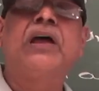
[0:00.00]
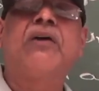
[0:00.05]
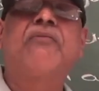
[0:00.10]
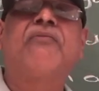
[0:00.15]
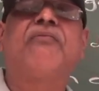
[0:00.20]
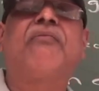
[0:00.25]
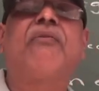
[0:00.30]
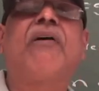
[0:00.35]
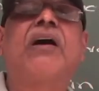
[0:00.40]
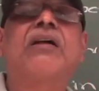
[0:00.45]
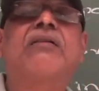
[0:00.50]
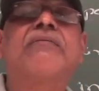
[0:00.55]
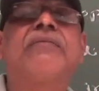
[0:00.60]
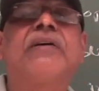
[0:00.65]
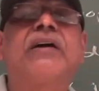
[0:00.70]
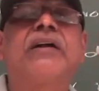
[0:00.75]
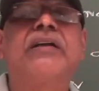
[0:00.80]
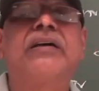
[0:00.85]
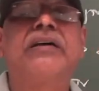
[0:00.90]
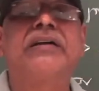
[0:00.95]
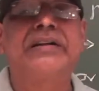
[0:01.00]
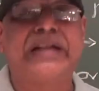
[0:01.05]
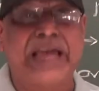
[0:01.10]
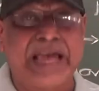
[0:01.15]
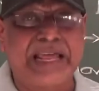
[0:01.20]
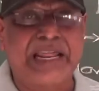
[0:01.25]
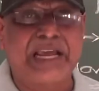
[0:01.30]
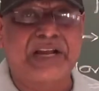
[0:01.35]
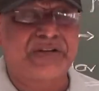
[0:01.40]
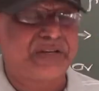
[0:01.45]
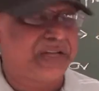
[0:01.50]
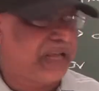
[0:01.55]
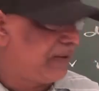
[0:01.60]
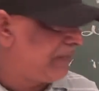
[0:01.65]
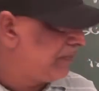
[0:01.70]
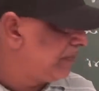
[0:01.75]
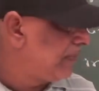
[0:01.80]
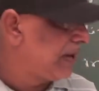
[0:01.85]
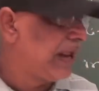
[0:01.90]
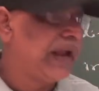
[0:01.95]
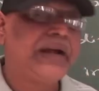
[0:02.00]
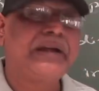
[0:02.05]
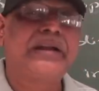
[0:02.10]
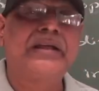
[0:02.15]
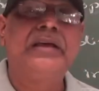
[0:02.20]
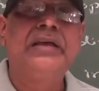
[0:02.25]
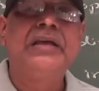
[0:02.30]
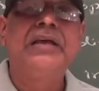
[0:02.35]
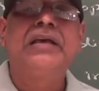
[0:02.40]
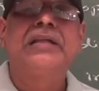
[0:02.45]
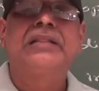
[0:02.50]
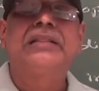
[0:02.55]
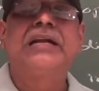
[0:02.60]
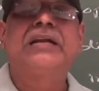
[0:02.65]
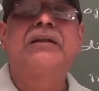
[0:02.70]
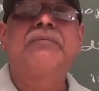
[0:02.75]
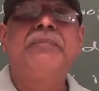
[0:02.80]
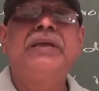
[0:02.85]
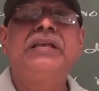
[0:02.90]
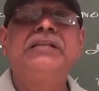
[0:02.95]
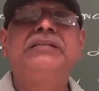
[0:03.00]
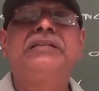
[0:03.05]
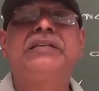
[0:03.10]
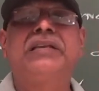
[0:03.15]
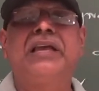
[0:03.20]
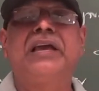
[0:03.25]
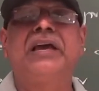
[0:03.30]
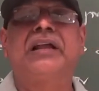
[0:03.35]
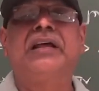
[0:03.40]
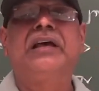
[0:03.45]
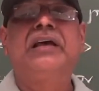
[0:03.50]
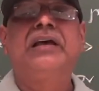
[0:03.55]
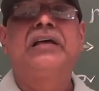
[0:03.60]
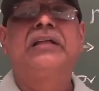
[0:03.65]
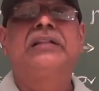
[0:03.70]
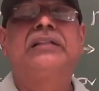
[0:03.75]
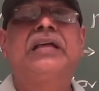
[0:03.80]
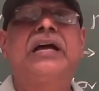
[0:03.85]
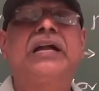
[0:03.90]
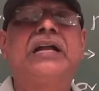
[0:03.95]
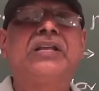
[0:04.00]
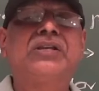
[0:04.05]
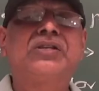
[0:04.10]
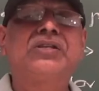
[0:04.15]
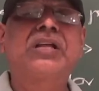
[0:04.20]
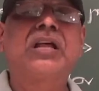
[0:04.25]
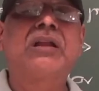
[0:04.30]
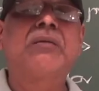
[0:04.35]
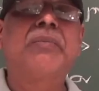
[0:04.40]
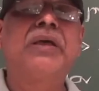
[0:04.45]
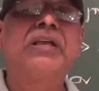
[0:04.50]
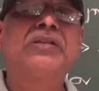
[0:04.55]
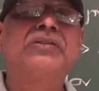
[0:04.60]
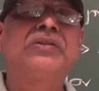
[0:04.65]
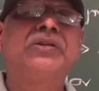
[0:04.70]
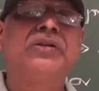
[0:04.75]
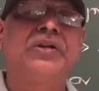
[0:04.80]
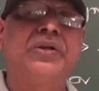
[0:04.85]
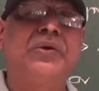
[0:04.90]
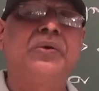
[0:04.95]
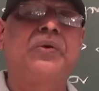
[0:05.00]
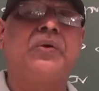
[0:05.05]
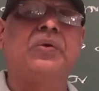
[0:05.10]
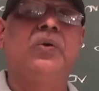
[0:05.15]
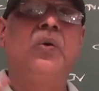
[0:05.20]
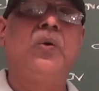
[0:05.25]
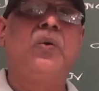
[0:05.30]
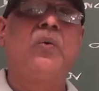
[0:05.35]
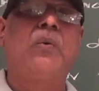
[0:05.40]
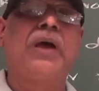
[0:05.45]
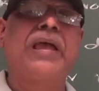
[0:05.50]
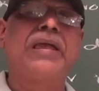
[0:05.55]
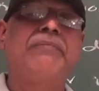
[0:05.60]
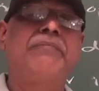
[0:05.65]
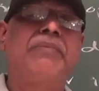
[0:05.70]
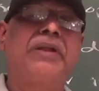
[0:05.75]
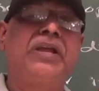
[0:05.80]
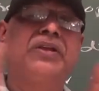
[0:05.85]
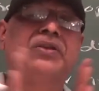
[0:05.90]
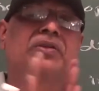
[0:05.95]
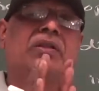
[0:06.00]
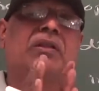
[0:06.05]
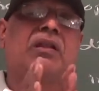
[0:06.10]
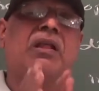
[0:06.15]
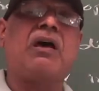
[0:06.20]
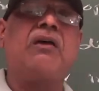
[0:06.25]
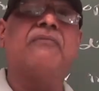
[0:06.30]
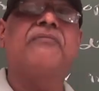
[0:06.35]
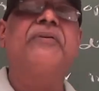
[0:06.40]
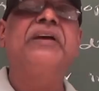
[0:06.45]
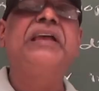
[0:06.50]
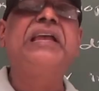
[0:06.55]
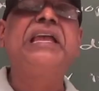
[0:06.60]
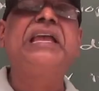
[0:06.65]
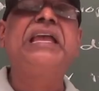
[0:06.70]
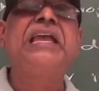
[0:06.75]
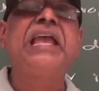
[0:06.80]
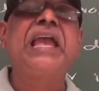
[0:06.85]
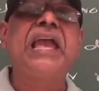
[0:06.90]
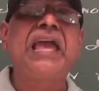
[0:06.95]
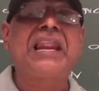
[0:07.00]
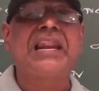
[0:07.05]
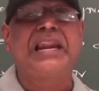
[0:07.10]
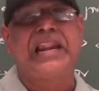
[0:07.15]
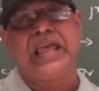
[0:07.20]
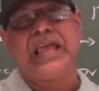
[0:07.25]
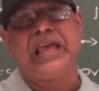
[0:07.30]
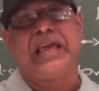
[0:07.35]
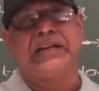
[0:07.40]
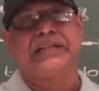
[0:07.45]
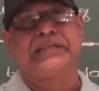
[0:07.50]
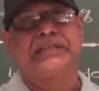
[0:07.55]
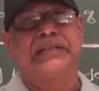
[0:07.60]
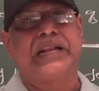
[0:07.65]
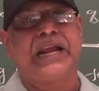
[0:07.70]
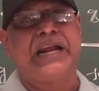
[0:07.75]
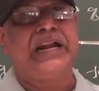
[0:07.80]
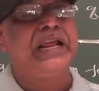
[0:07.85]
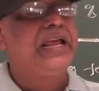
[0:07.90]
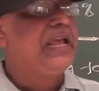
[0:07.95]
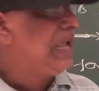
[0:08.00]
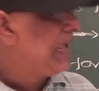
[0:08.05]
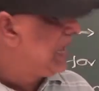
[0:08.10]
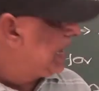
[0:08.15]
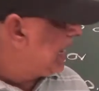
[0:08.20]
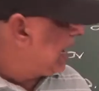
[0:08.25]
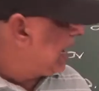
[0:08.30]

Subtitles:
a forward direction, right? That means here the disturbance due to vibration of air layers, right,